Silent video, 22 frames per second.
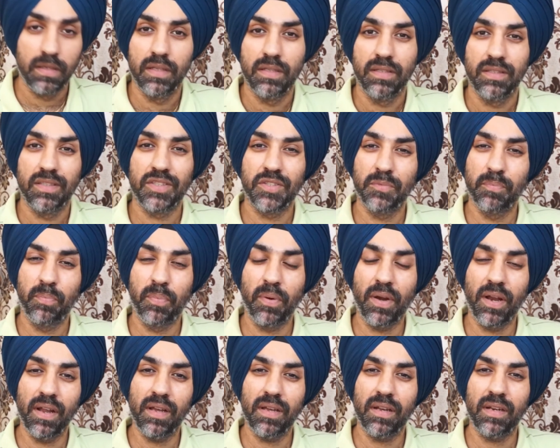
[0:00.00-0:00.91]
the
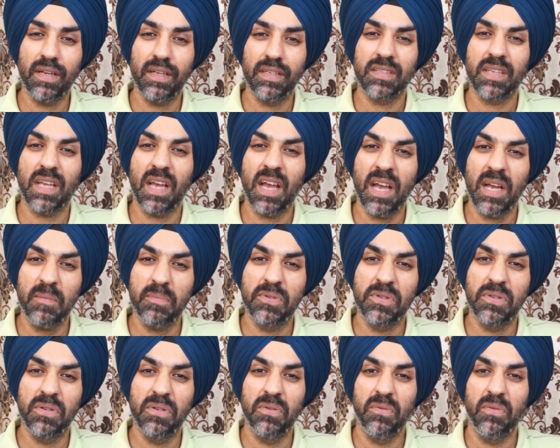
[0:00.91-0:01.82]
sprayer is
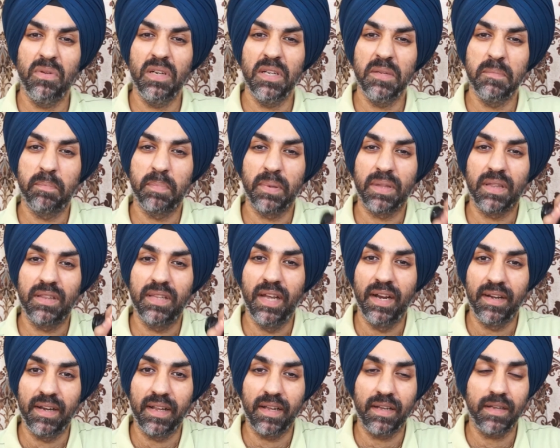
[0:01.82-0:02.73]
absolutely
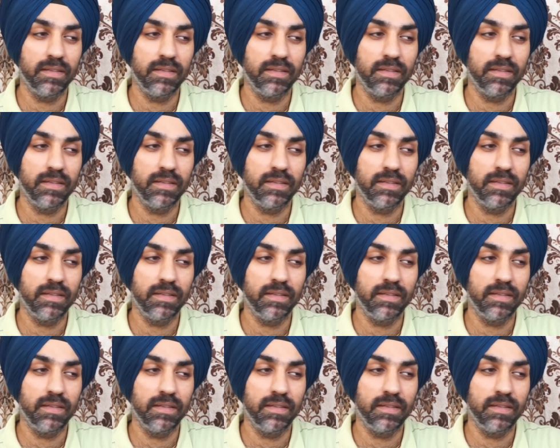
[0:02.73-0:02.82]
pathetic,